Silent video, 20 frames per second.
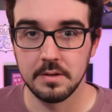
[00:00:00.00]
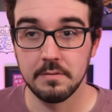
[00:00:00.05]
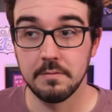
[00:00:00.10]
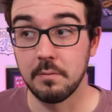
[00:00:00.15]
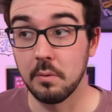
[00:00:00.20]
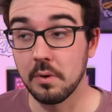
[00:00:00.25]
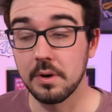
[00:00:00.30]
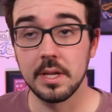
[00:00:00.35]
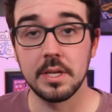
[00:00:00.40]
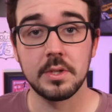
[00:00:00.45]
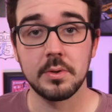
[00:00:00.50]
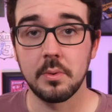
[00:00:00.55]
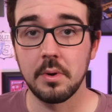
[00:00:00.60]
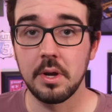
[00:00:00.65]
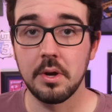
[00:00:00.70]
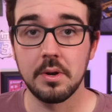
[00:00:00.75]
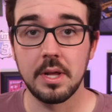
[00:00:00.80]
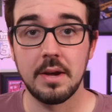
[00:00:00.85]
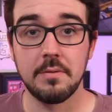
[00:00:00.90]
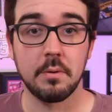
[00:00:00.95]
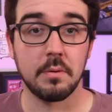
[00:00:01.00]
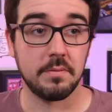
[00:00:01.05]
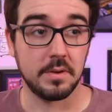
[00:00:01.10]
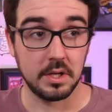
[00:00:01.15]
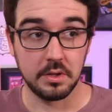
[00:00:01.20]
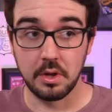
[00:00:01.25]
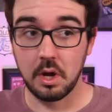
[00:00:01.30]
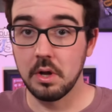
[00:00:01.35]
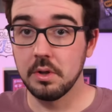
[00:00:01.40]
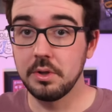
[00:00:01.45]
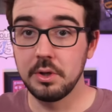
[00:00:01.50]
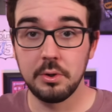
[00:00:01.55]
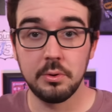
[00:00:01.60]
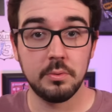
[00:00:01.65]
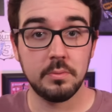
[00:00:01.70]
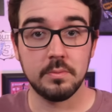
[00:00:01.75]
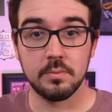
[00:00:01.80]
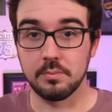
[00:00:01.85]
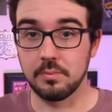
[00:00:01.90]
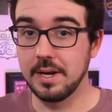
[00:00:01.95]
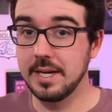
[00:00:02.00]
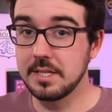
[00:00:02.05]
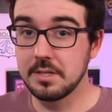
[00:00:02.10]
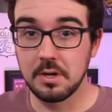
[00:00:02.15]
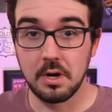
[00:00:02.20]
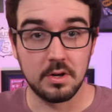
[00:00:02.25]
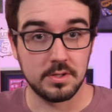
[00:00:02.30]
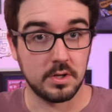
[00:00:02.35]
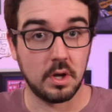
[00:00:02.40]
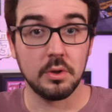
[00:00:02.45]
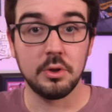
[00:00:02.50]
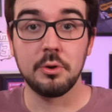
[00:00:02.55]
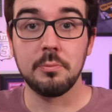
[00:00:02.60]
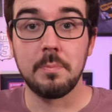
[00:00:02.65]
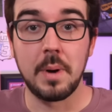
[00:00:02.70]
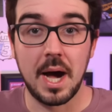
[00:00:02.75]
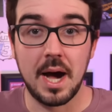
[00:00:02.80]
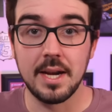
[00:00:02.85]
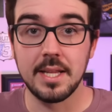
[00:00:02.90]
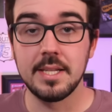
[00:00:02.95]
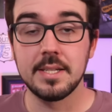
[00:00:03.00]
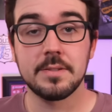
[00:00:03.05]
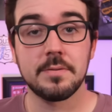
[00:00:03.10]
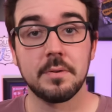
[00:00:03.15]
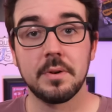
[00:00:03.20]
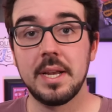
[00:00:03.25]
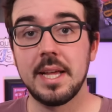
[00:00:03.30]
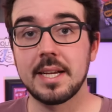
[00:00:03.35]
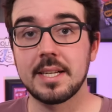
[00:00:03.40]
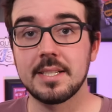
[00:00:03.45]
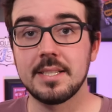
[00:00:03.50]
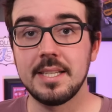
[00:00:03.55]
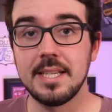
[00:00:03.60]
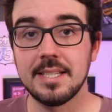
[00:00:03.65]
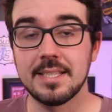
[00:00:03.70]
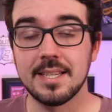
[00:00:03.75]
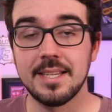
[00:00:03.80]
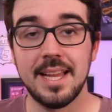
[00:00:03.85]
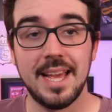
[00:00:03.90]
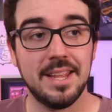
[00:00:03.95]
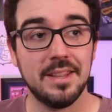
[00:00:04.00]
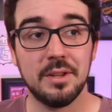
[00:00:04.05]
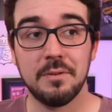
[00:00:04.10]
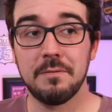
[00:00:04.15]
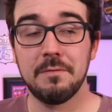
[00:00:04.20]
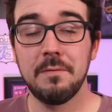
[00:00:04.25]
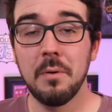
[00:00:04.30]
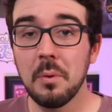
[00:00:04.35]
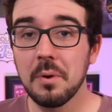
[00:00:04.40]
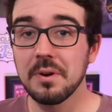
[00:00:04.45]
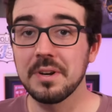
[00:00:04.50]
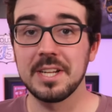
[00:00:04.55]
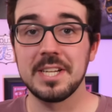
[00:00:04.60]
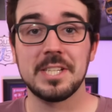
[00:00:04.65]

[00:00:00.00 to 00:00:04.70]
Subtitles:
Ford and Toyota have revealed all new race cars, all new bodies for next season, and the Ford,